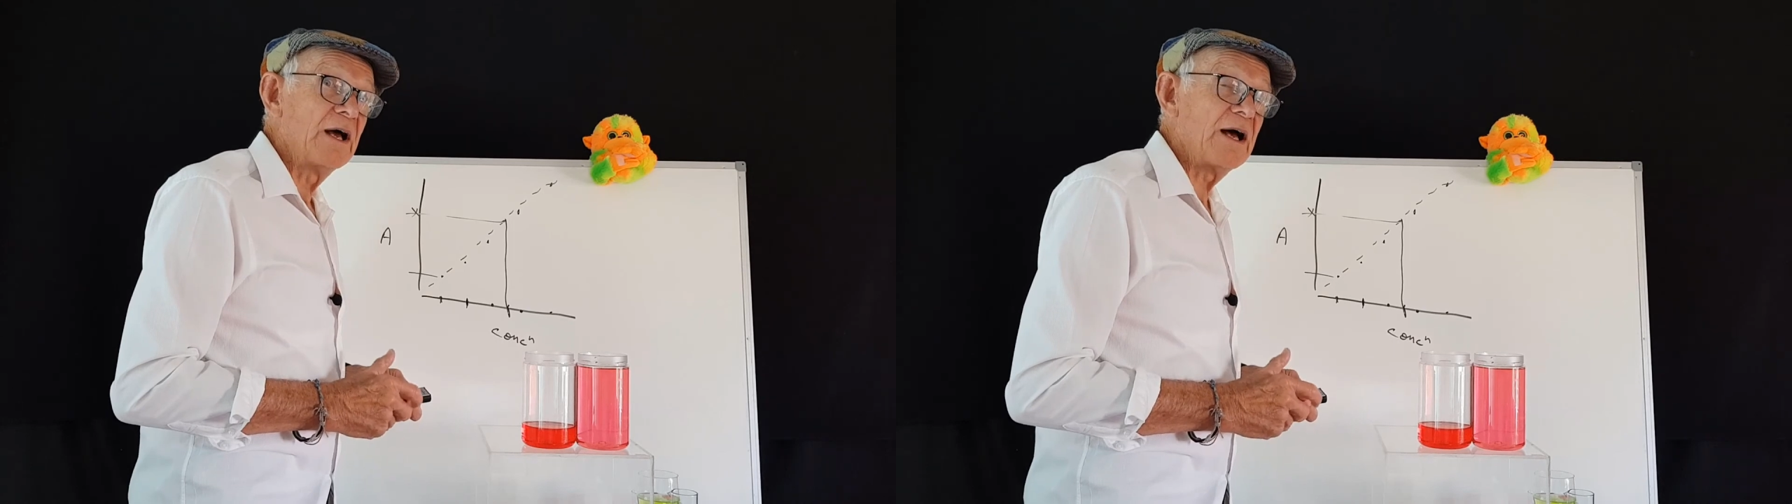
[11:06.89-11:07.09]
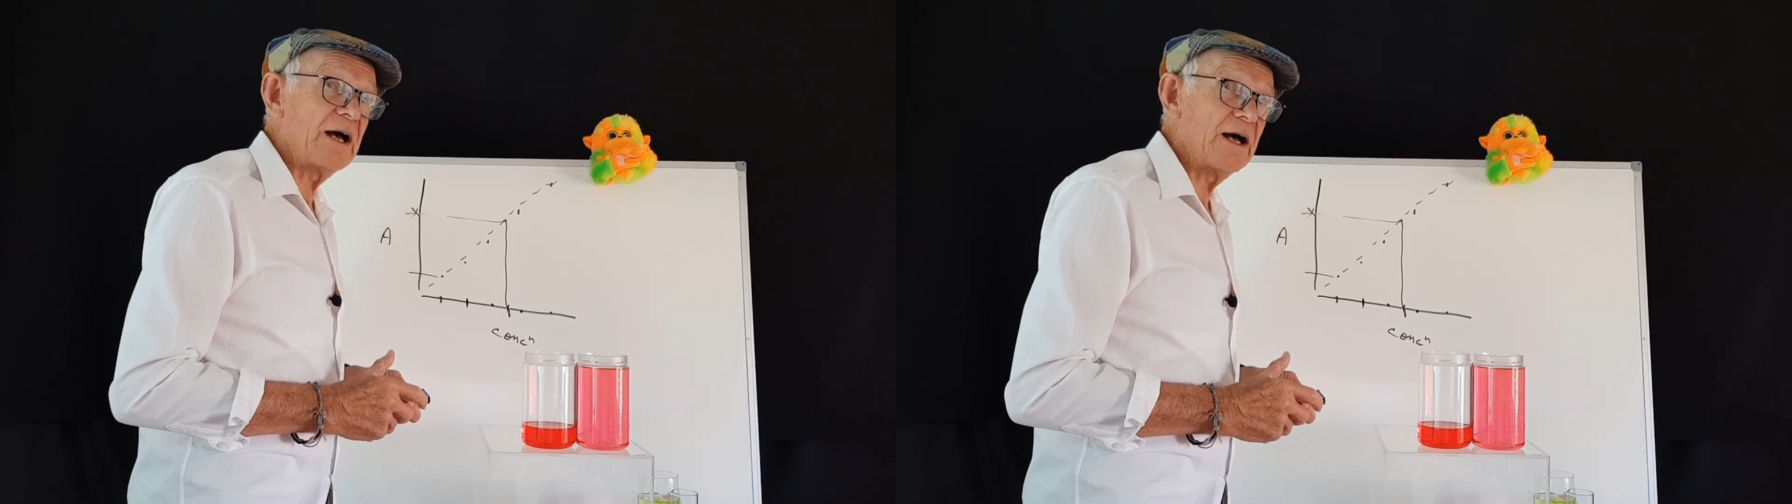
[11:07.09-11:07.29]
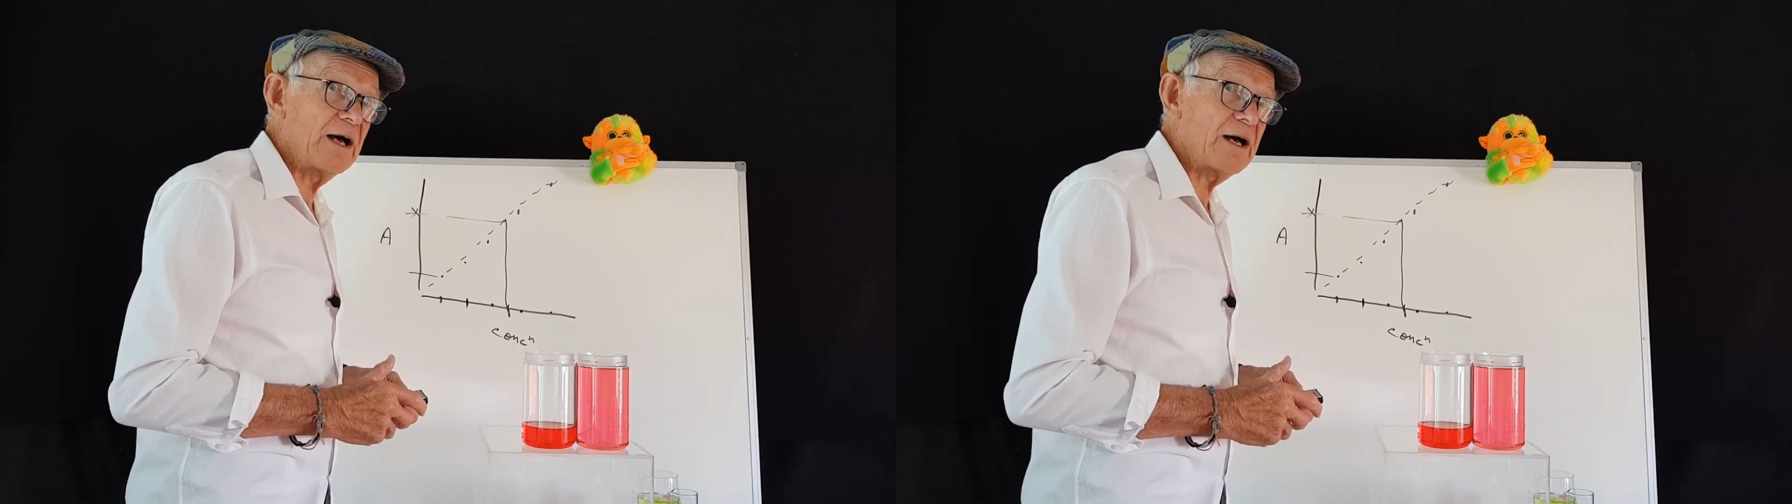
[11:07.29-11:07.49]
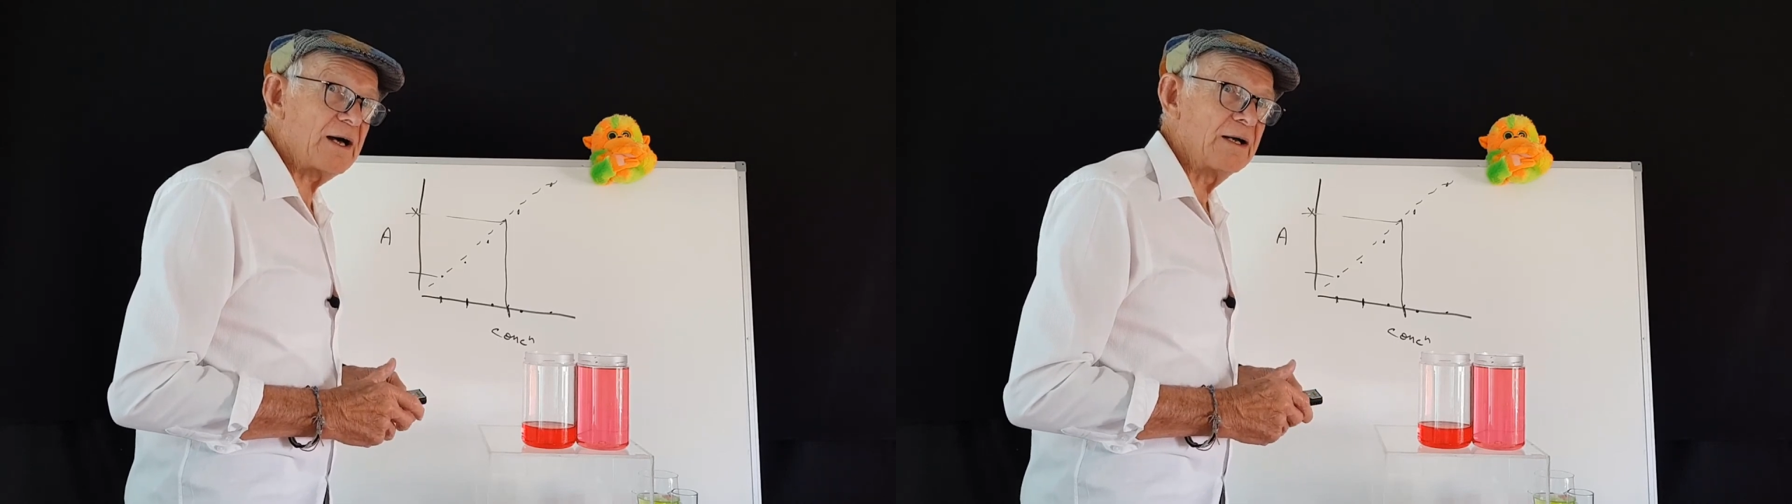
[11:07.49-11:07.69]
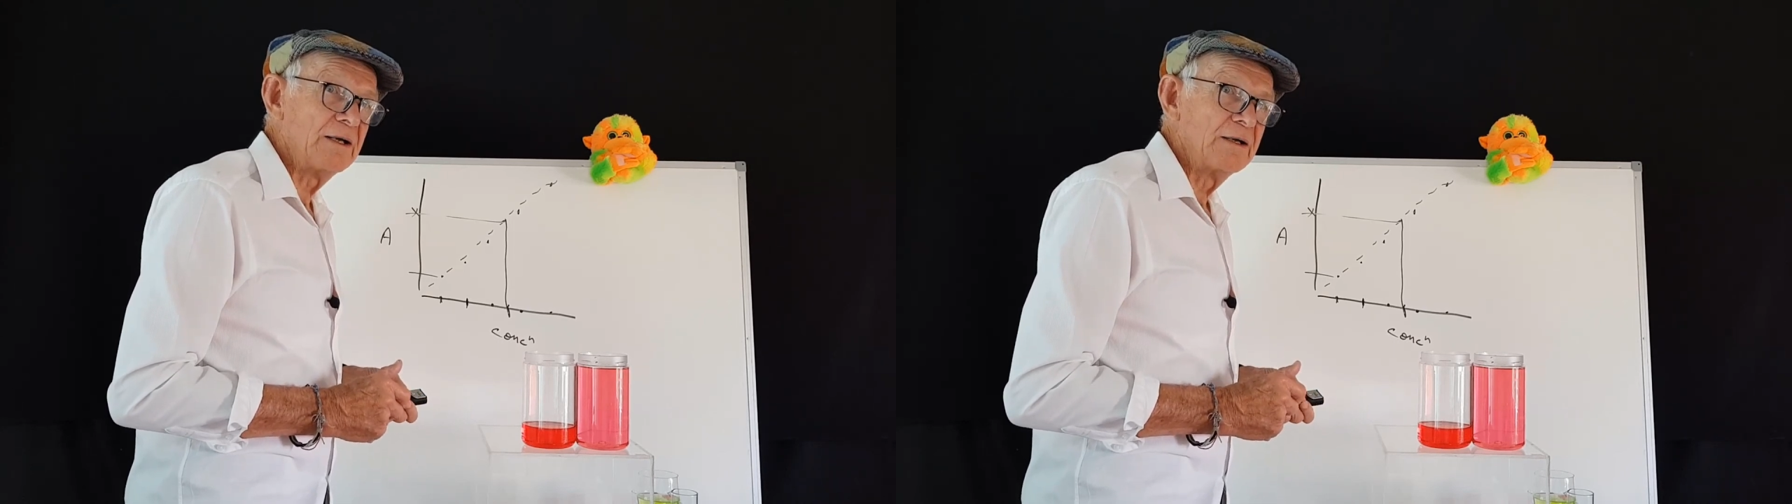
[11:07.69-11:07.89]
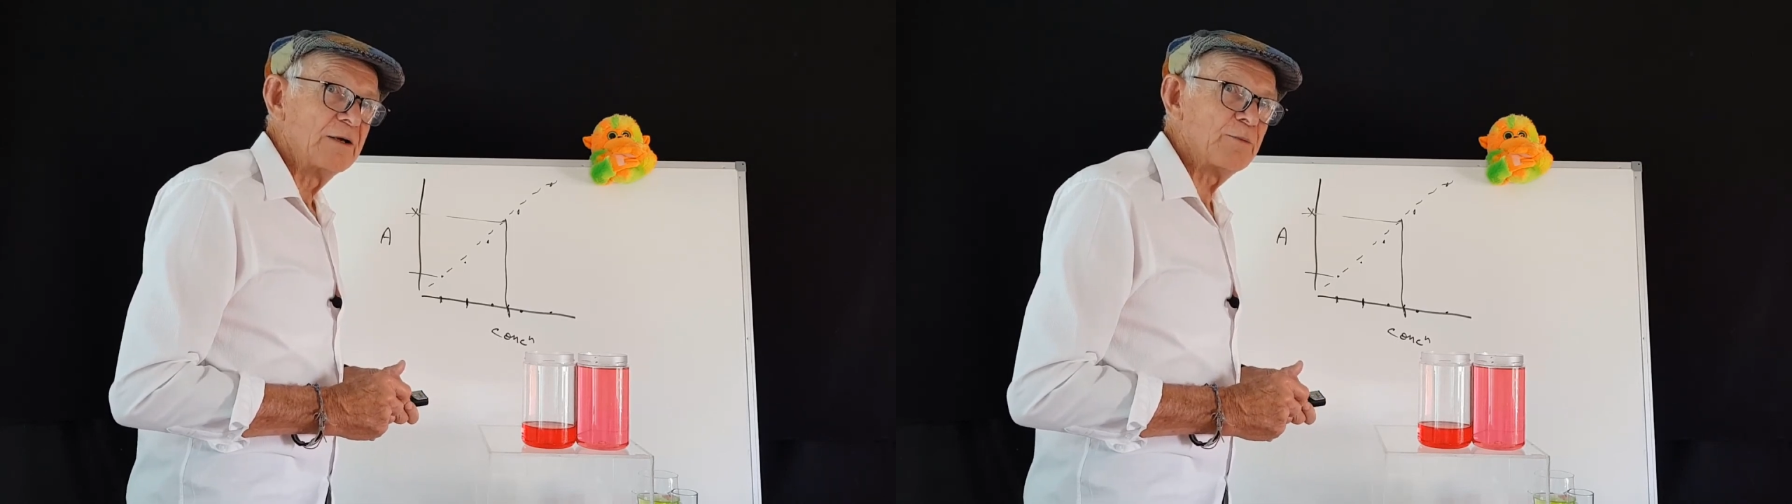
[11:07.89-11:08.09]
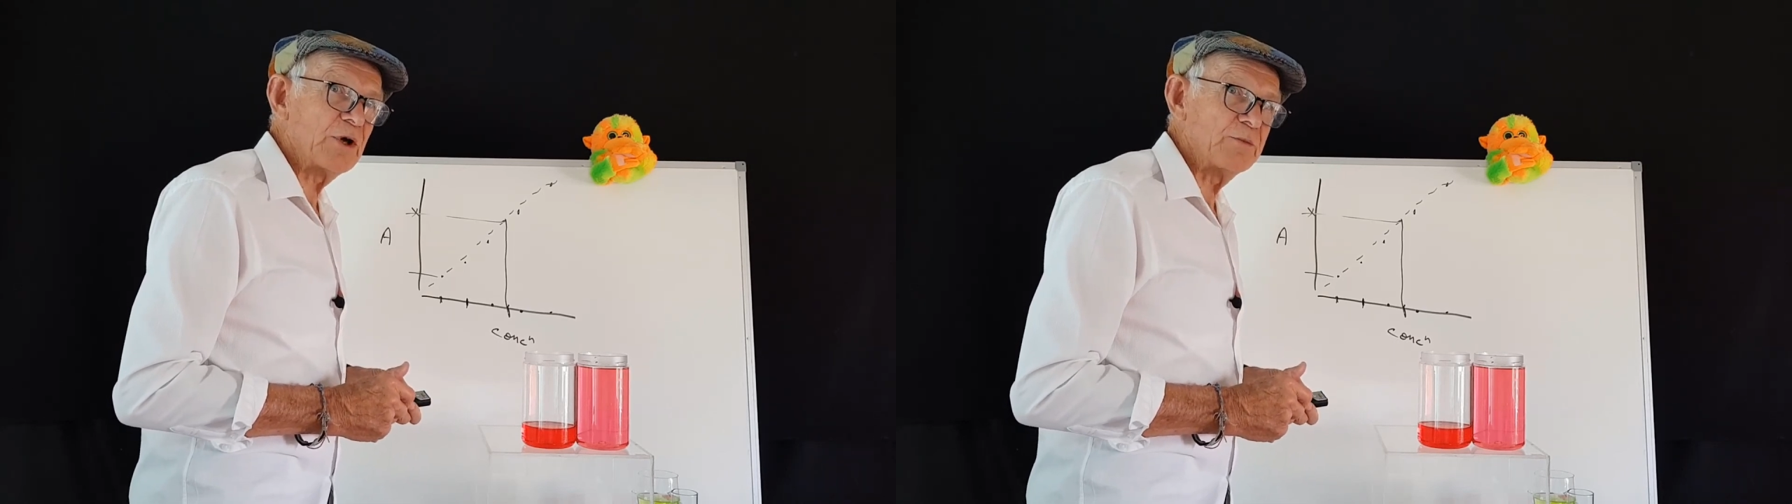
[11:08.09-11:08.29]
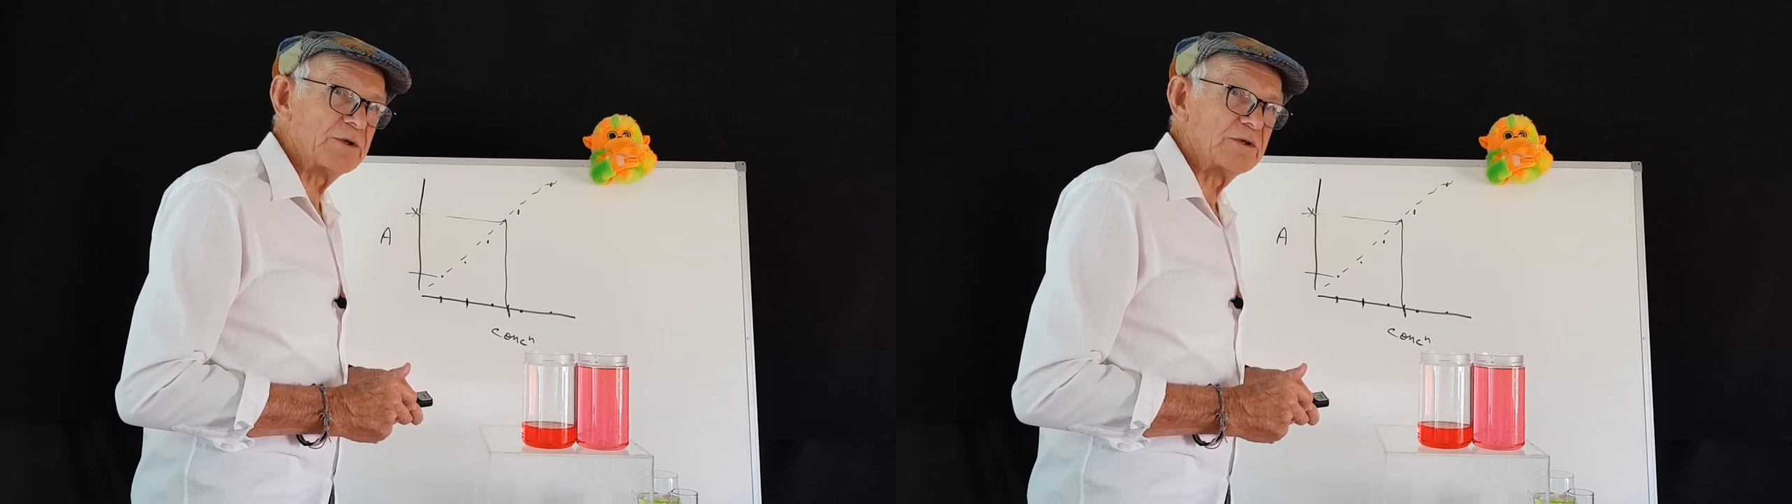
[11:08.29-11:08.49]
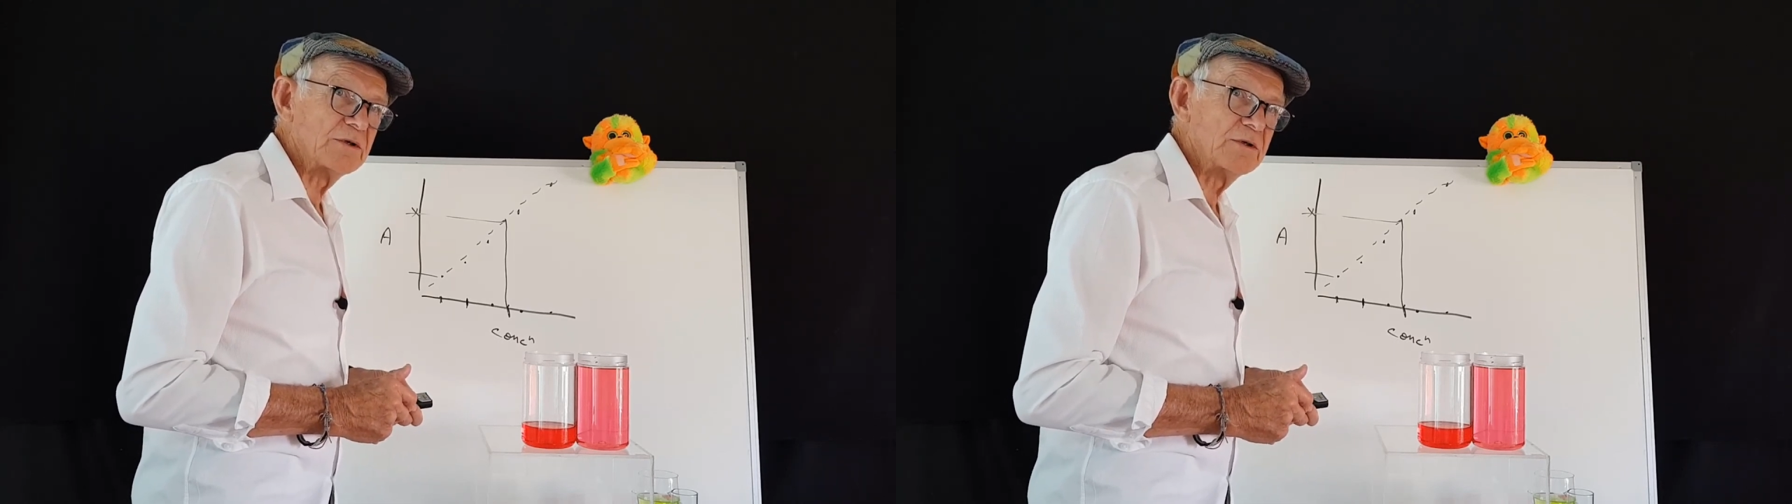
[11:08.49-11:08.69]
aha moment.